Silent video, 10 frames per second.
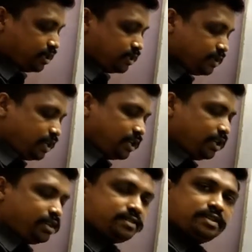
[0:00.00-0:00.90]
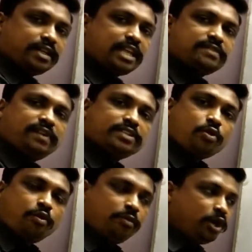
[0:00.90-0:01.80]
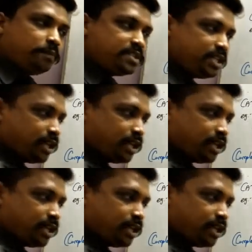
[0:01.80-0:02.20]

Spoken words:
See here, it is classified as homoleptic